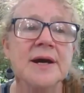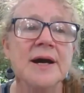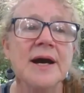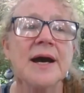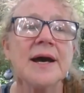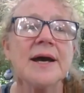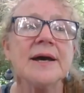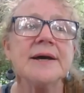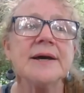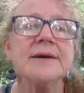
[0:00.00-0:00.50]

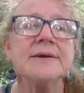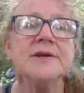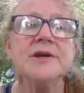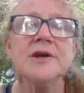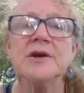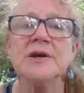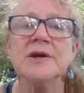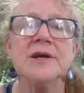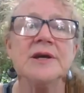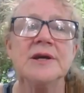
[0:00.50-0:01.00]
Uh,
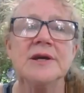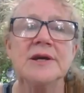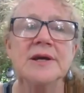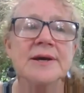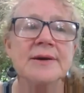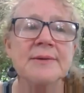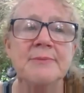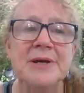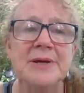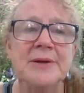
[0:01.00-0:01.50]
you,
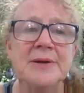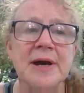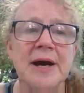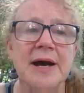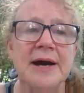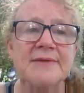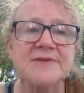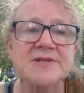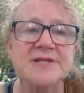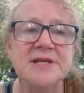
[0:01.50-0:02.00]
I mean,
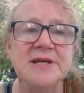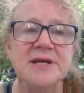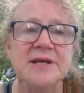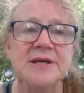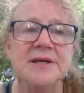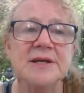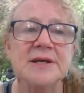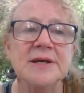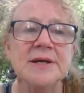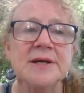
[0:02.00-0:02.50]
I've
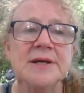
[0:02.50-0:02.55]
seen